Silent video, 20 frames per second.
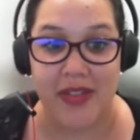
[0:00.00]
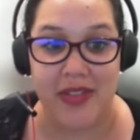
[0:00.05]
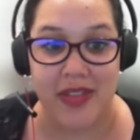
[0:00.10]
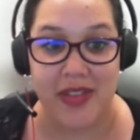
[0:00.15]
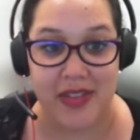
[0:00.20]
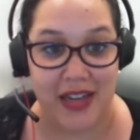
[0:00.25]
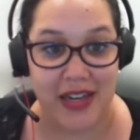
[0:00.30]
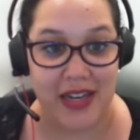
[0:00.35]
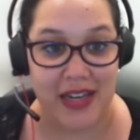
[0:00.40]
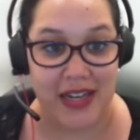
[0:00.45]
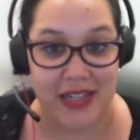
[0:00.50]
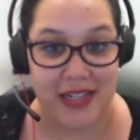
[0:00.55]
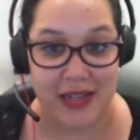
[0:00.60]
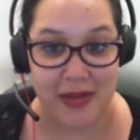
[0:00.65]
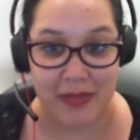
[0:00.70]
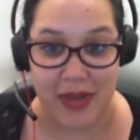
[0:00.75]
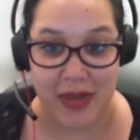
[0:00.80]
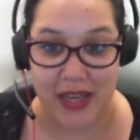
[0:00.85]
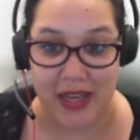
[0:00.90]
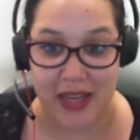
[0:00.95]
that they need to
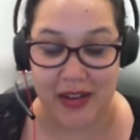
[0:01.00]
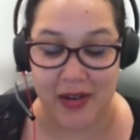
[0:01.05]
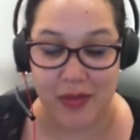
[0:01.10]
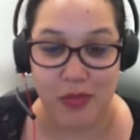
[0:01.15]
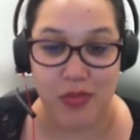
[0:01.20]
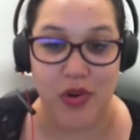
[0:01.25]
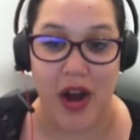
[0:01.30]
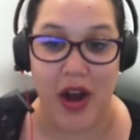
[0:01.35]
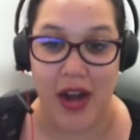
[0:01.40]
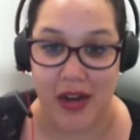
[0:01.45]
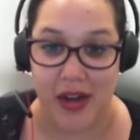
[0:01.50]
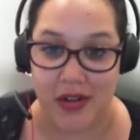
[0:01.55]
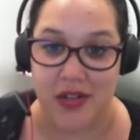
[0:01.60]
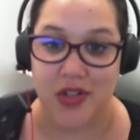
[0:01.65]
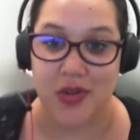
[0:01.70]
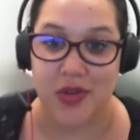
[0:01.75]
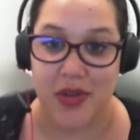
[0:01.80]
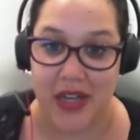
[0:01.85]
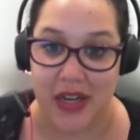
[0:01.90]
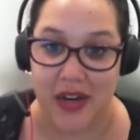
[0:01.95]
be in prior
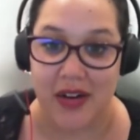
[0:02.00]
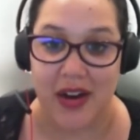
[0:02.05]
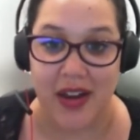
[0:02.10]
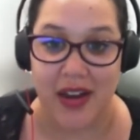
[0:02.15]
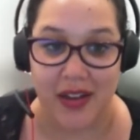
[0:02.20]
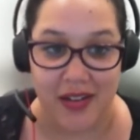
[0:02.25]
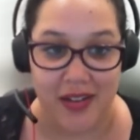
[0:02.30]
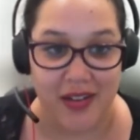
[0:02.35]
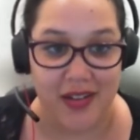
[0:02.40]
to a hearing.